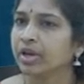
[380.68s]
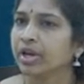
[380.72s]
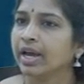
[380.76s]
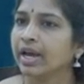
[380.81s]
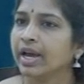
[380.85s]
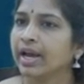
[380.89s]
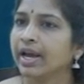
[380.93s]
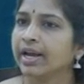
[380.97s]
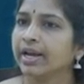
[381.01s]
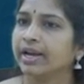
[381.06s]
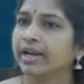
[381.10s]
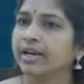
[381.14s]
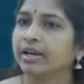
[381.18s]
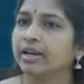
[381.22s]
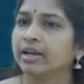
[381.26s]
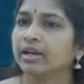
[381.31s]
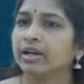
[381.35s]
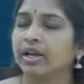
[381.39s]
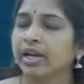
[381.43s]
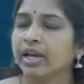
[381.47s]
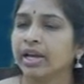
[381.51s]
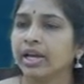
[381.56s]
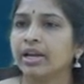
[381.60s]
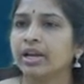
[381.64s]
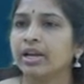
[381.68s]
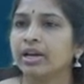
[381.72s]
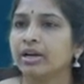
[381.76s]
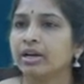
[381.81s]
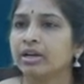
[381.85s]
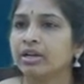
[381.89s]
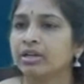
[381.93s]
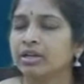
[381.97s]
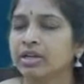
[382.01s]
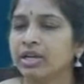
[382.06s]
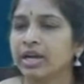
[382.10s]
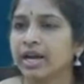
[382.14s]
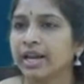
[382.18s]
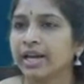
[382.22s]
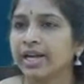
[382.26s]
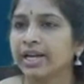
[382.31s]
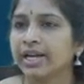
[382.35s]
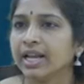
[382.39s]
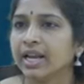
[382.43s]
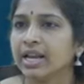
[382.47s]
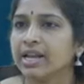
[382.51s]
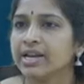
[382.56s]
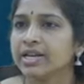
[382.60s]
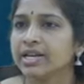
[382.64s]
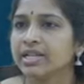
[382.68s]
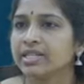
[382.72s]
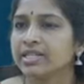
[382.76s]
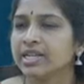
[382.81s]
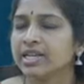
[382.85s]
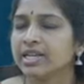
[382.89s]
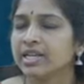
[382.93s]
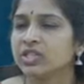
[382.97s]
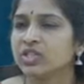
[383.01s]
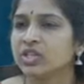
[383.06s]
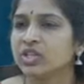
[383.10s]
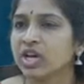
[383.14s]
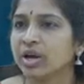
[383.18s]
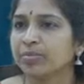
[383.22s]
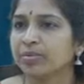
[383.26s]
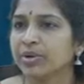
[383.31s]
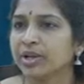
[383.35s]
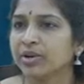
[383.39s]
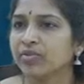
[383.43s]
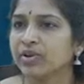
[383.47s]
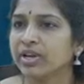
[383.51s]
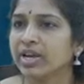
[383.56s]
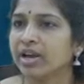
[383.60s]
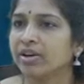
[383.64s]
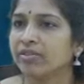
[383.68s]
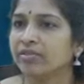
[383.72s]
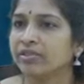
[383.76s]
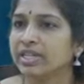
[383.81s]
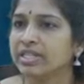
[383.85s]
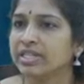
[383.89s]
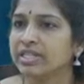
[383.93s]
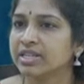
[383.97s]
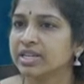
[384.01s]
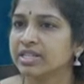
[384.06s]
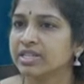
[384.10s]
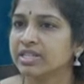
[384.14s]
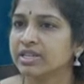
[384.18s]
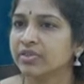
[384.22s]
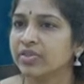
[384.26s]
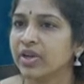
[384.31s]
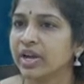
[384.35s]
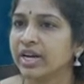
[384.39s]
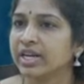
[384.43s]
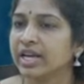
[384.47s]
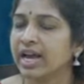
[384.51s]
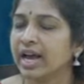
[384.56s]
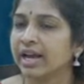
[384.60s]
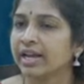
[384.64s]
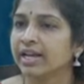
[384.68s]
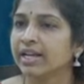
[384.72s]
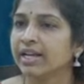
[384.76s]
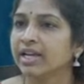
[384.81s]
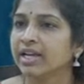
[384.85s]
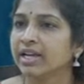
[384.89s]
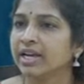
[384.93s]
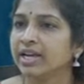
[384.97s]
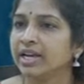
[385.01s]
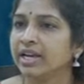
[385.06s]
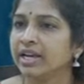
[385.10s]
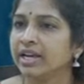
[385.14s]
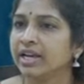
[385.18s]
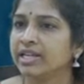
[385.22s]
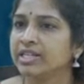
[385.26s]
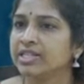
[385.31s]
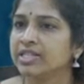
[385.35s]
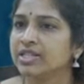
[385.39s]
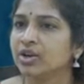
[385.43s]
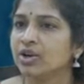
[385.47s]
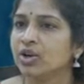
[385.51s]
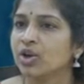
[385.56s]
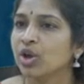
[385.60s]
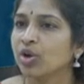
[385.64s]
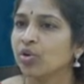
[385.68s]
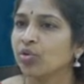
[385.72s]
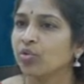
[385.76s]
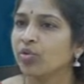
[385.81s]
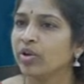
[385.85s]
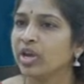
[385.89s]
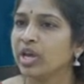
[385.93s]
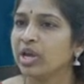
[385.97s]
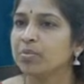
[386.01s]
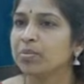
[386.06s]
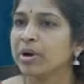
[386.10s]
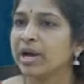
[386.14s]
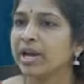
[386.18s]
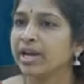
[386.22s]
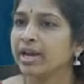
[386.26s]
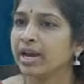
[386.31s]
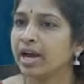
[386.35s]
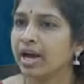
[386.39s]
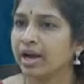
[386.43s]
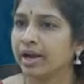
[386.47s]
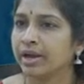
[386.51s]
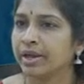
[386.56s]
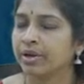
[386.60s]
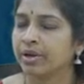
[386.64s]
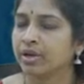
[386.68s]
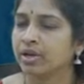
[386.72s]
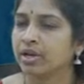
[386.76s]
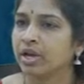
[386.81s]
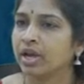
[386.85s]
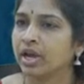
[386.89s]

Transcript: And in current electricity chapter, we have discussed that I is V by R.